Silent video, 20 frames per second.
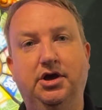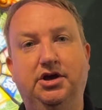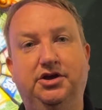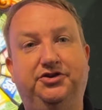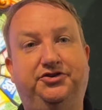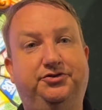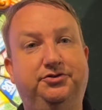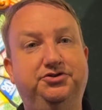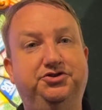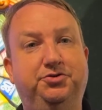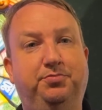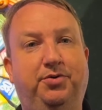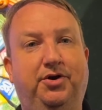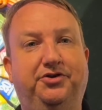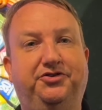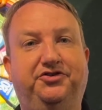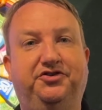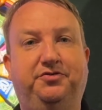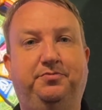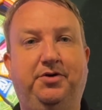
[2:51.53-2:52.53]
As soon as you
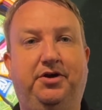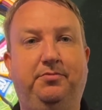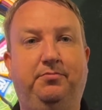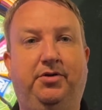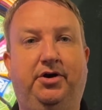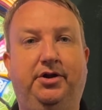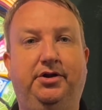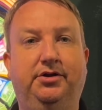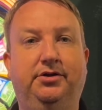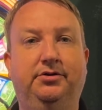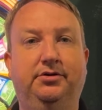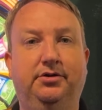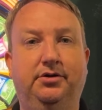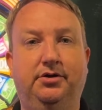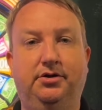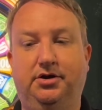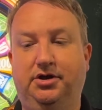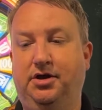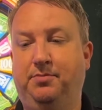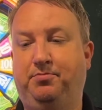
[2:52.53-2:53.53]
press the spin button,
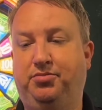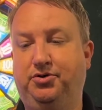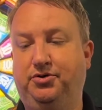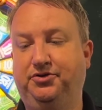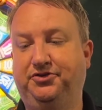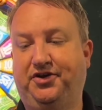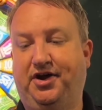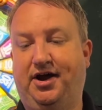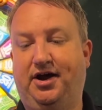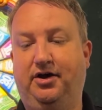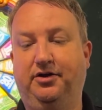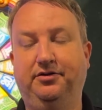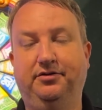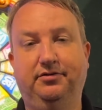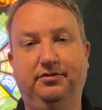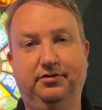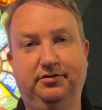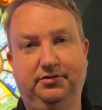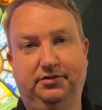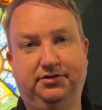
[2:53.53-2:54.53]
it pulls out,
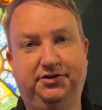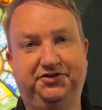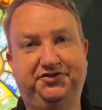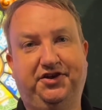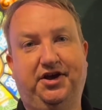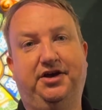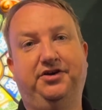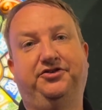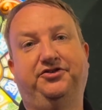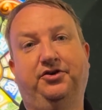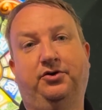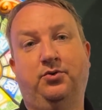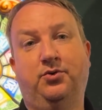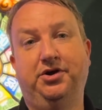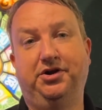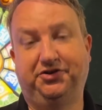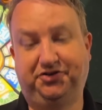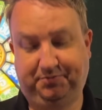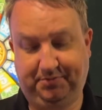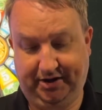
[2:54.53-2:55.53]
in this case, a
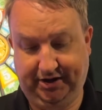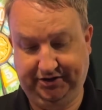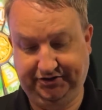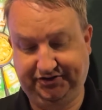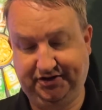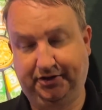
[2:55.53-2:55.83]
queen of spades.